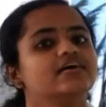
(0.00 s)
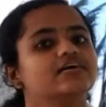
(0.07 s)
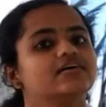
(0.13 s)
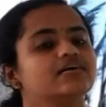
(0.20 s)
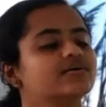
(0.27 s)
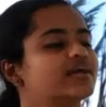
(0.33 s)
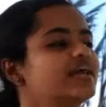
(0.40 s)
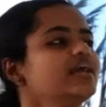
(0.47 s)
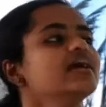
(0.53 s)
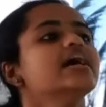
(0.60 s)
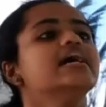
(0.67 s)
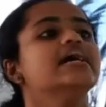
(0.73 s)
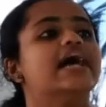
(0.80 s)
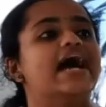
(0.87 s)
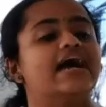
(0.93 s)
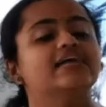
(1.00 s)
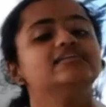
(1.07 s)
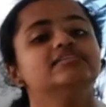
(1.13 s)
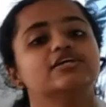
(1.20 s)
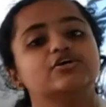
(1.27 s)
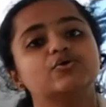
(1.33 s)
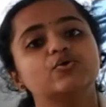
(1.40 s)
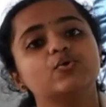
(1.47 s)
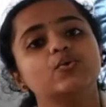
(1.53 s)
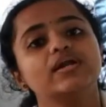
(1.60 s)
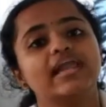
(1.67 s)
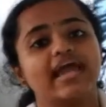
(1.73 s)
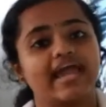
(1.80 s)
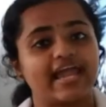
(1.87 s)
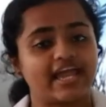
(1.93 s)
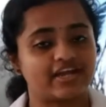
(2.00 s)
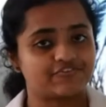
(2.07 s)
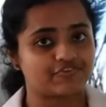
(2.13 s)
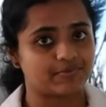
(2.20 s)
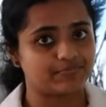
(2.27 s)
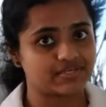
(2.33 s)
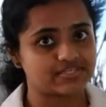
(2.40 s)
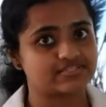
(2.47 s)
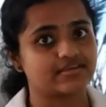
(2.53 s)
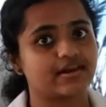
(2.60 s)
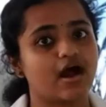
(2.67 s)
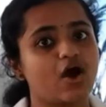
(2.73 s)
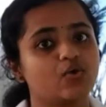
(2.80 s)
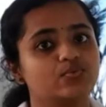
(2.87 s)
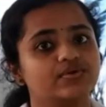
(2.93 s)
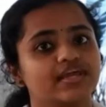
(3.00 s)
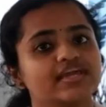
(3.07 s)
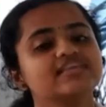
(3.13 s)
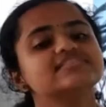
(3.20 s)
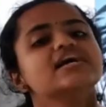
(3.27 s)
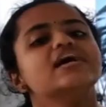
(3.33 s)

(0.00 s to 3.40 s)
Okay, and the cool air from the surroundings